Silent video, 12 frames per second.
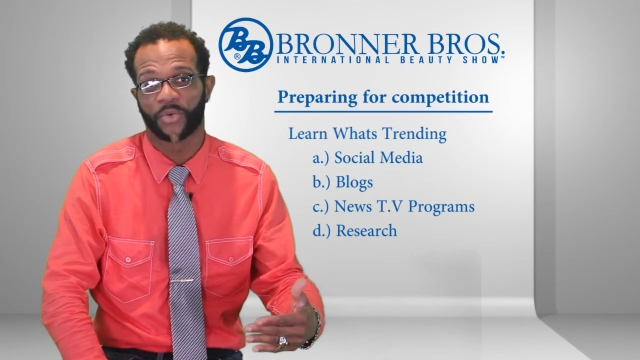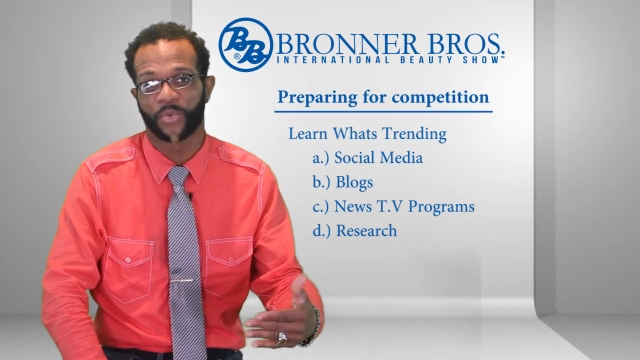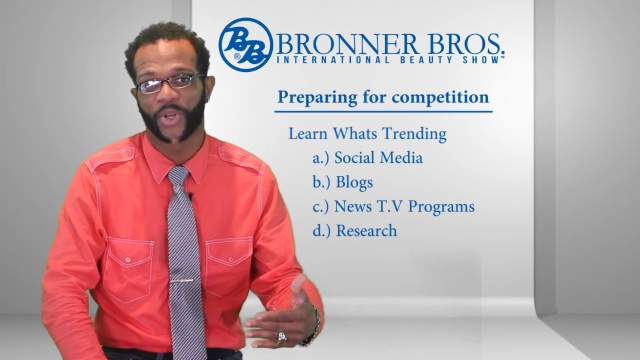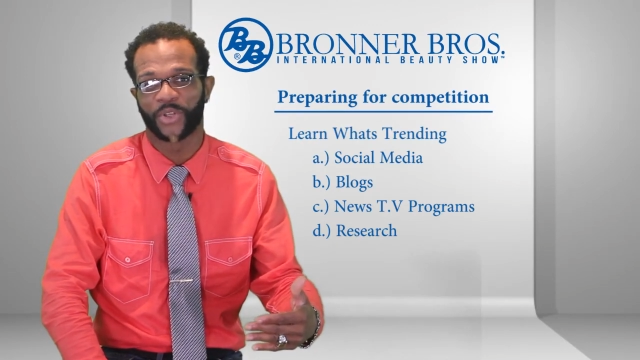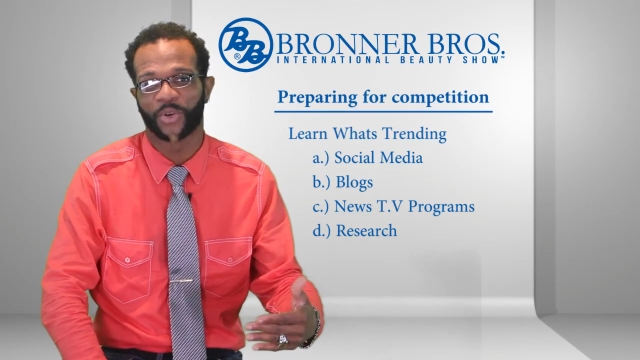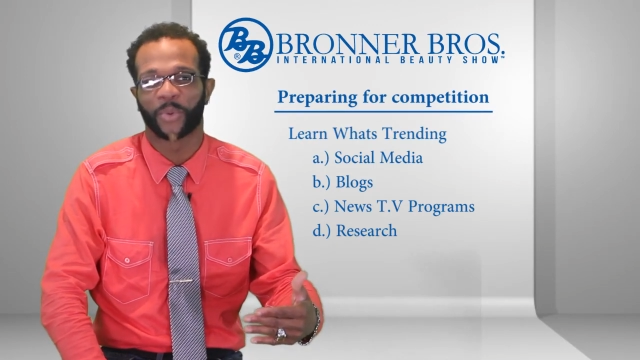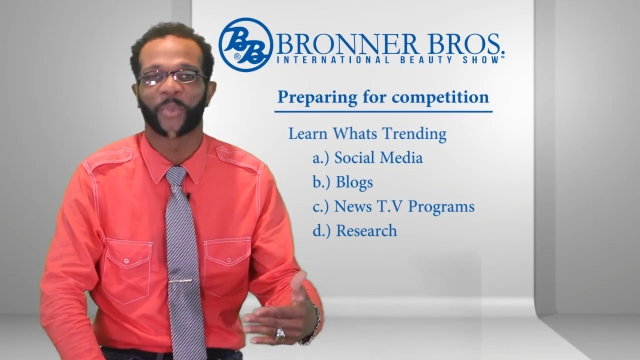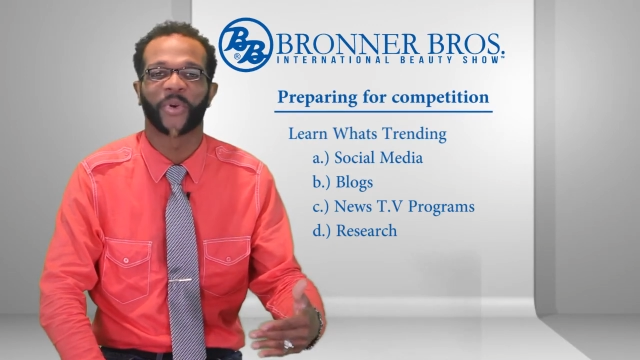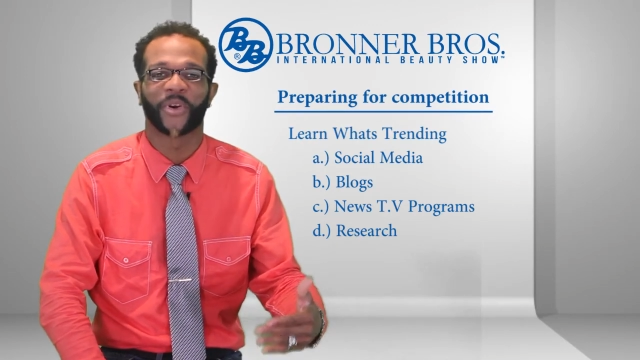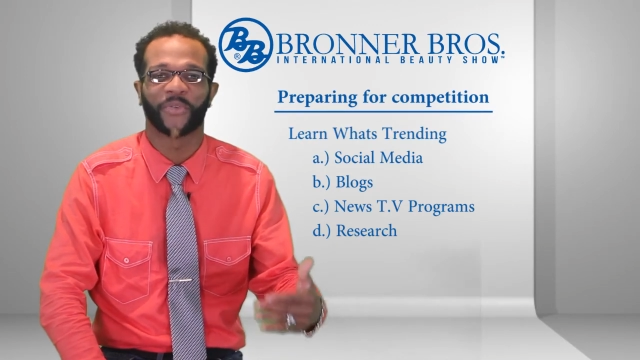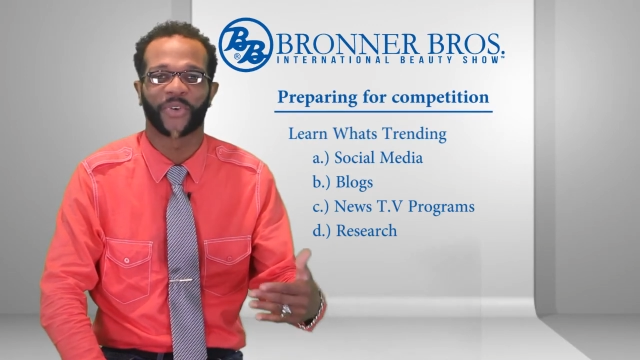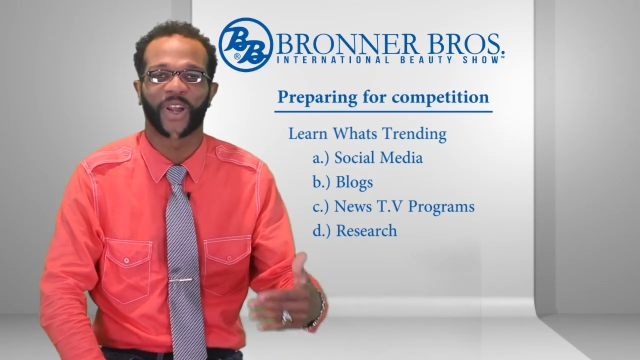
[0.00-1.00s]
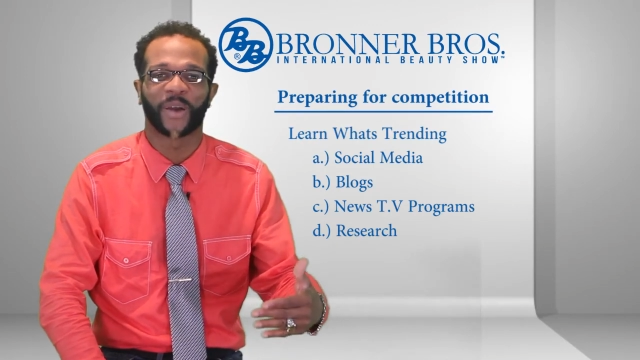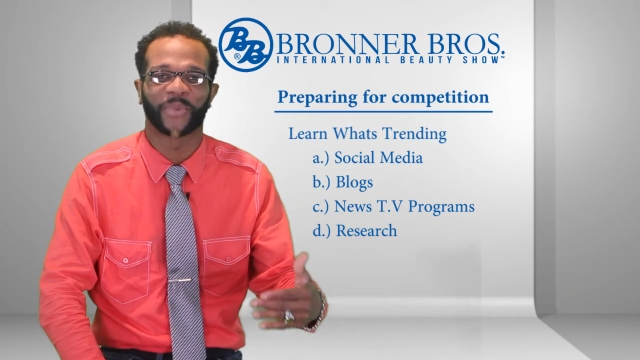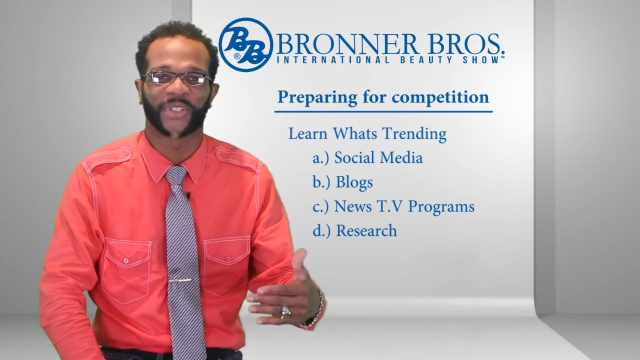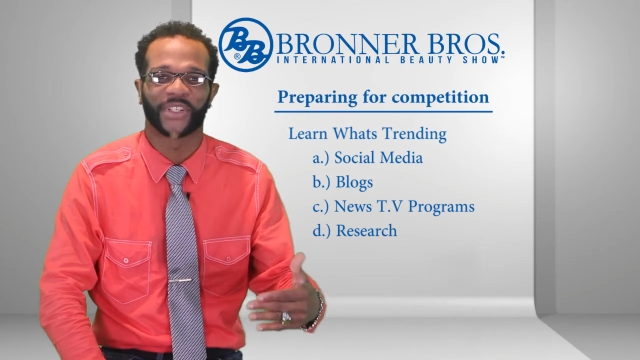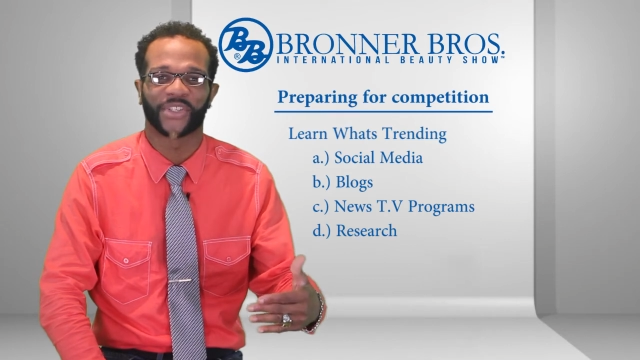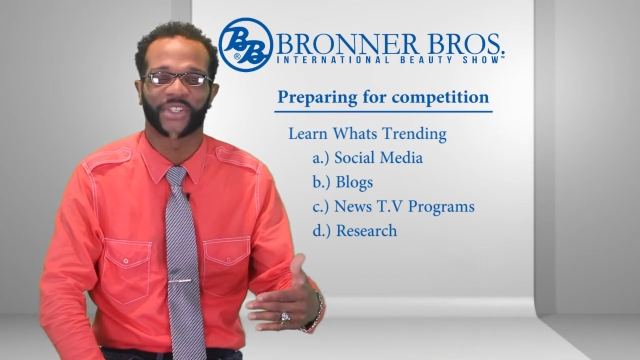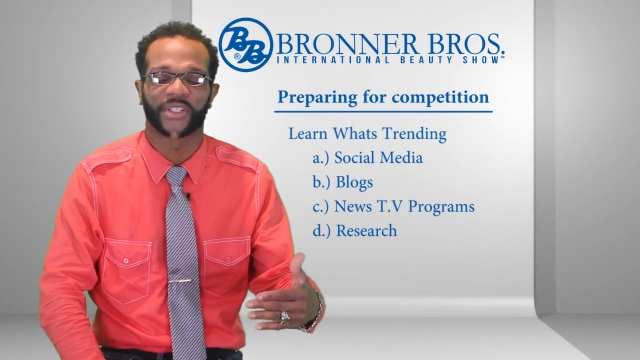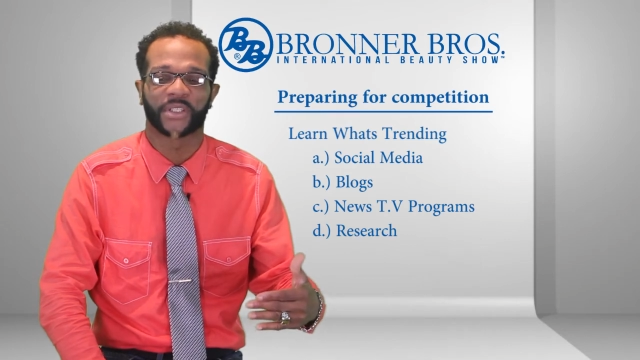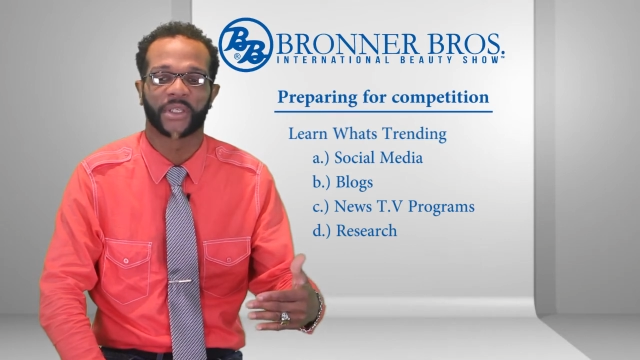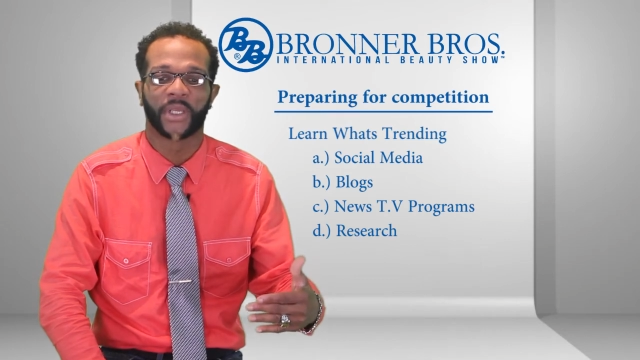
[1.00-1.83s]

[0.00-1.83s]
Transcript: when you're preparing for competition.